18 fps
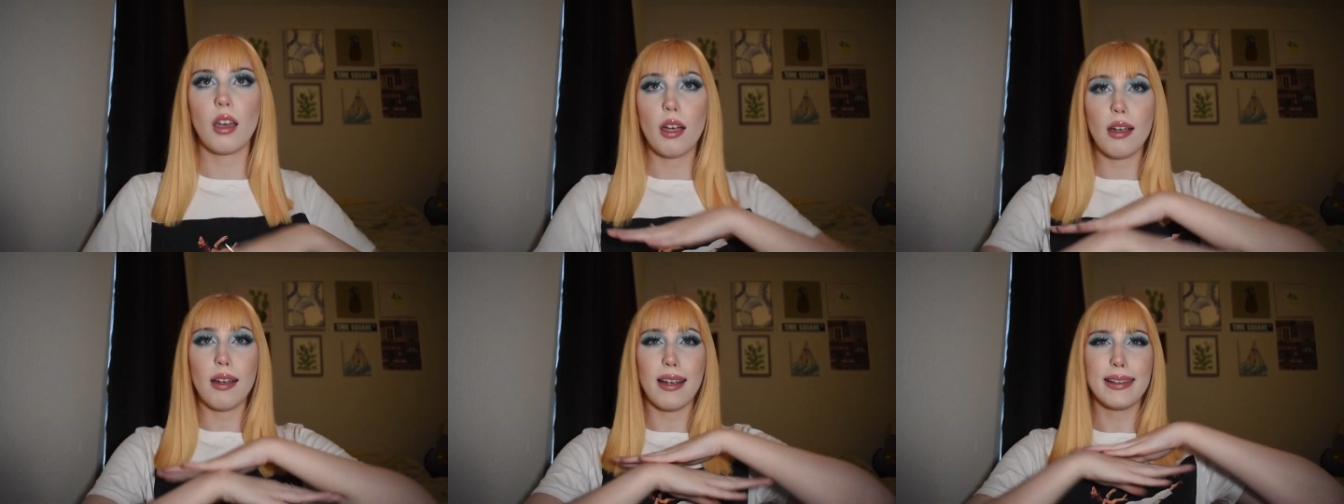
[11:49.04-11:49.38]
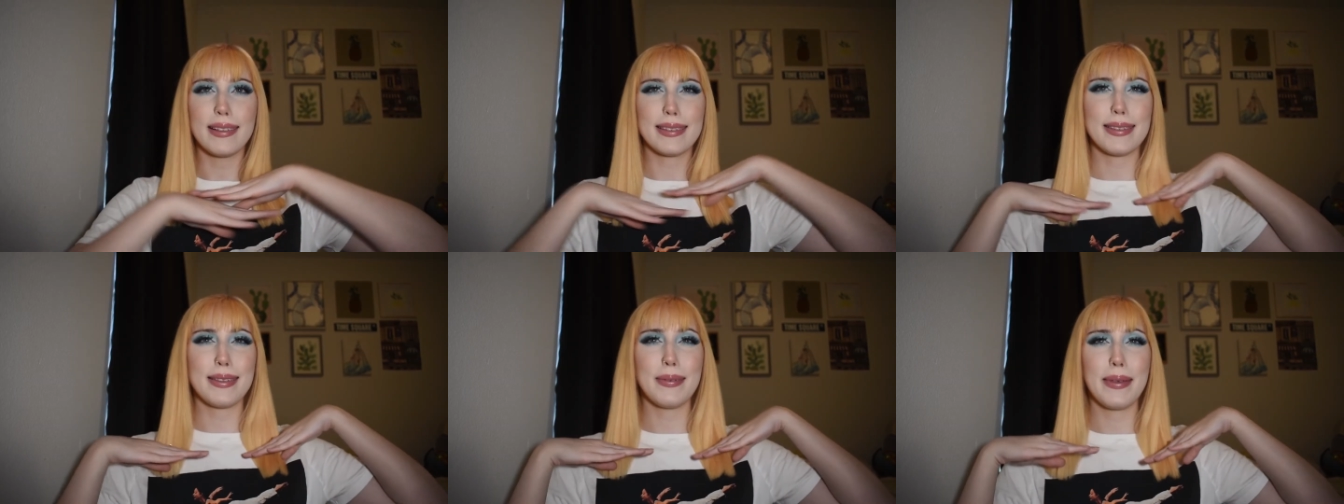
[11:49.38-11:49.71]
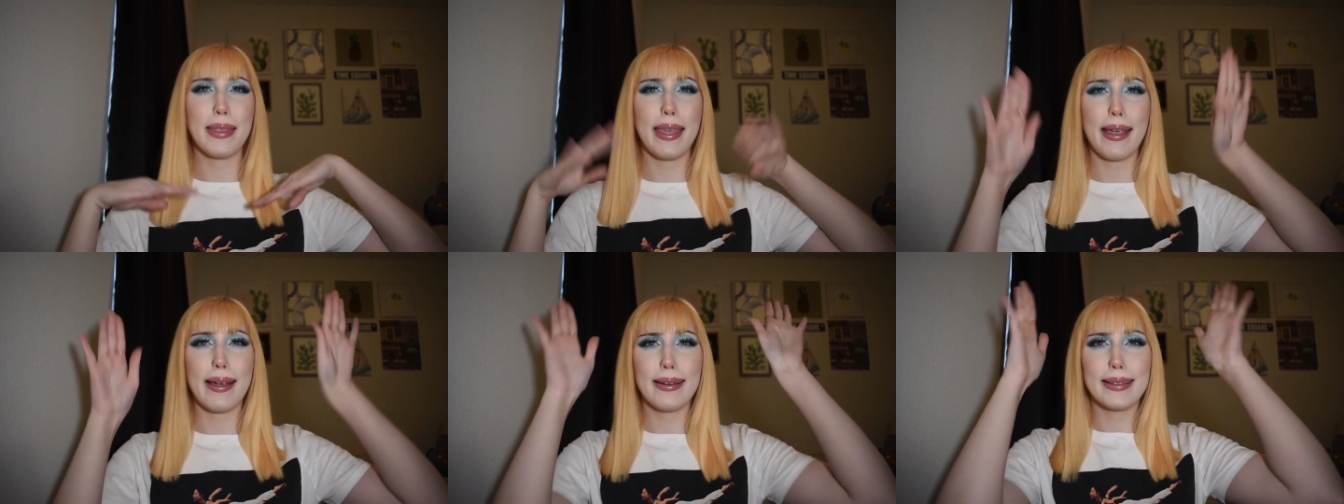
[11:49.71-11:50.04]
Alright, so
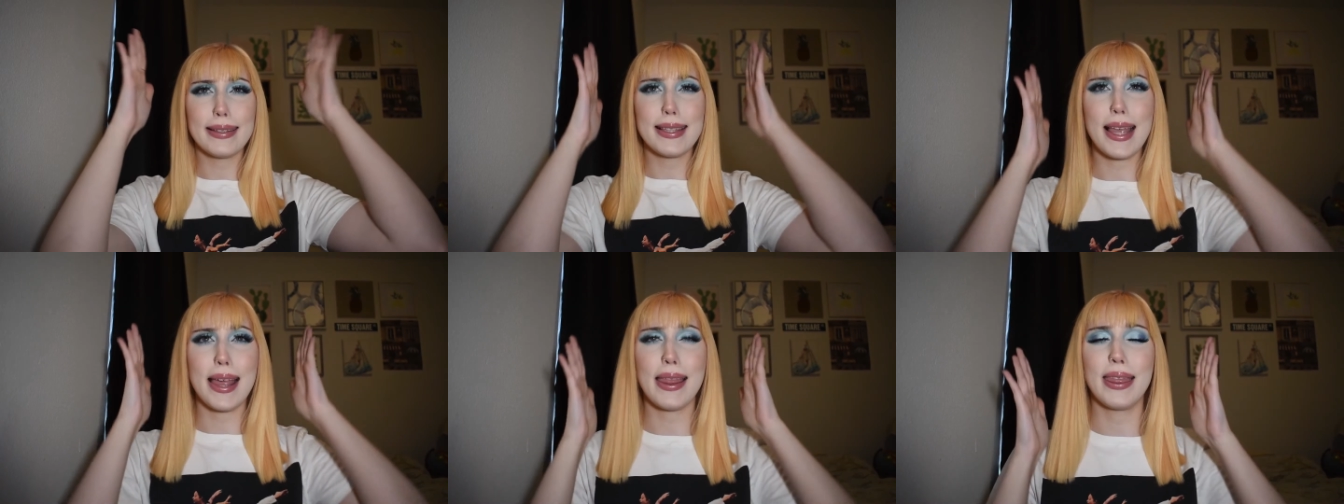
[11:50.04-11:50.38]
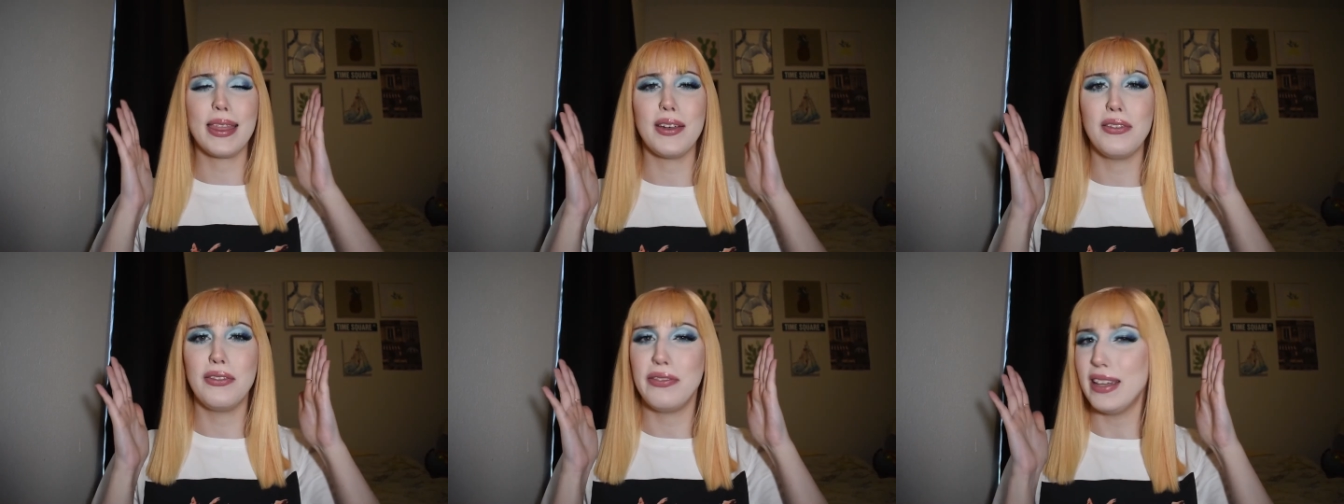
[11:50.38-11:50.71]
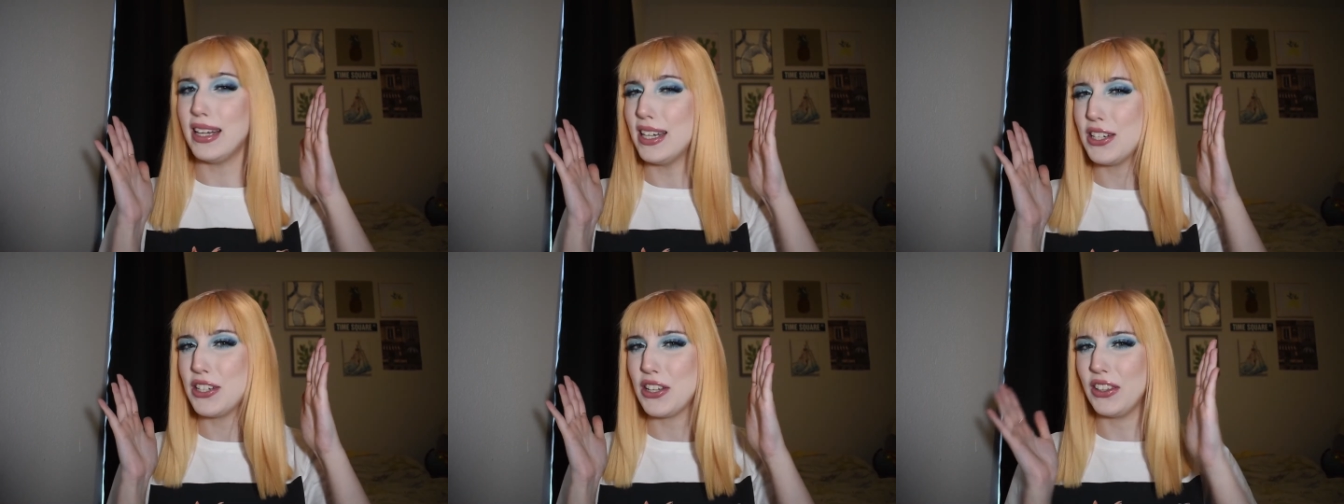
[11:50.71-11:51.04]
there's the
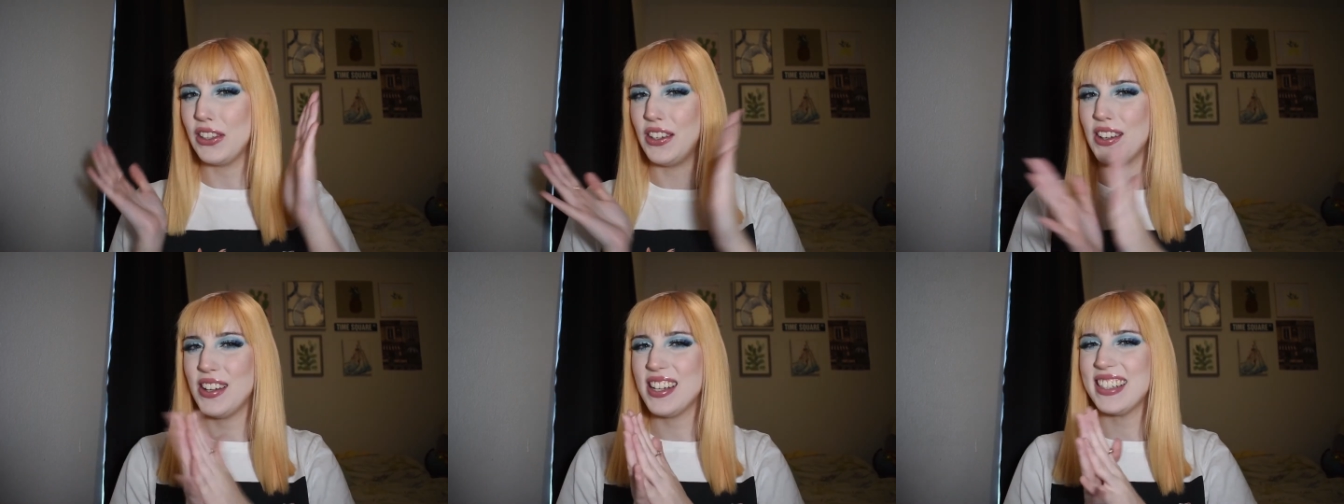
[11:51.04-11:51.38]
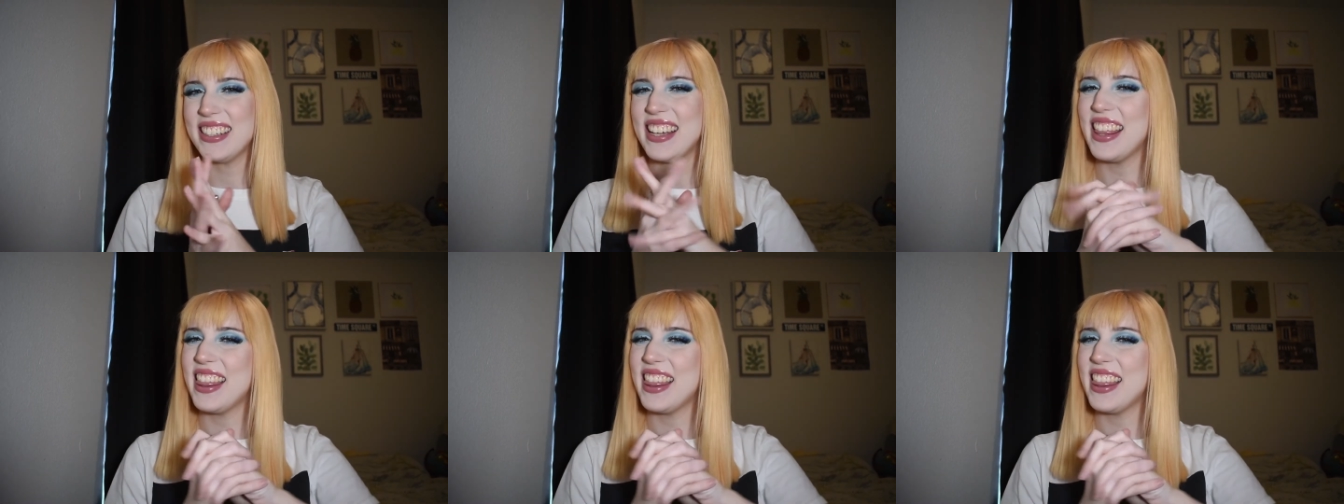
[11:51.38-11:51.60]
finished look.